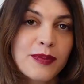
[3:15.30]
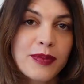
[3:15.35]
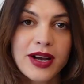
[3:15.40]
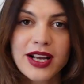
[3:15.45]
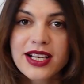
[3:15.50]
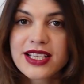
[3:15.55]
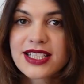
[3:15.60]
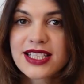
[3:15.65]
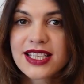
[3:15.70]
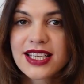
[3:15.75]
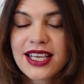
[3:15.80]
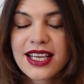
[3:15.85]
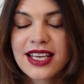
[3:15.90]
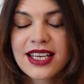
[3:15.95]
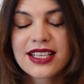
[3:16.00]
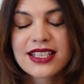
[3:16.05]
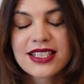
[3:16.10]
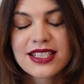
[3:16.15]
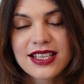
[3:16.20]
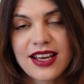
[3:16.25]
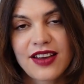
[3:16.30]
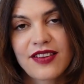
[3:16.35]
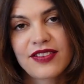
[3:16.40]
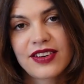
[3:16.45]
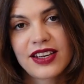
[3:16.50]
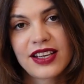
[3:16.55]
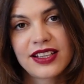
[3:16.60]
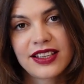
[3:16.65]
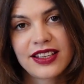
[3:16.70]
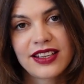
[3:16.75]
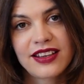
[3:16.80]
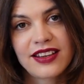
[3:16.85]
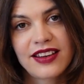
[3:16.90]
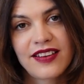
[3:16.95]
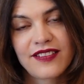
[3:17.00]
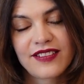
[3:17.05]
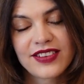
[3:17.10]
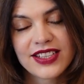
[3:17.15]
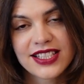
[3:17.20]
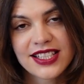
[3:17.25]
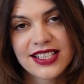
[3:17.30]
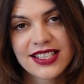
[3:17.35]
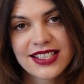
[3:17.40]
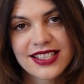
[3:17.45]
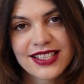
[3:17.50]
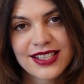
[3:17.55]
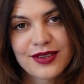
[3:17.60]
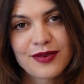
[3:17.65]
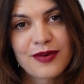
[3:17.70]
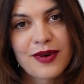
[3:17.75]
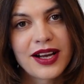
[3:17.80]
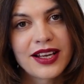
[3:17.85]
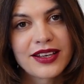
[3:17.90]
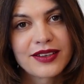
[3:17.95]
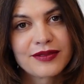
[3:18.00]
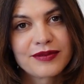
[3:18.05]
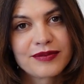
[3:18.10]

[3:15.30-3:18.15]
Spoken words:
bite to eat, definitely visit D1.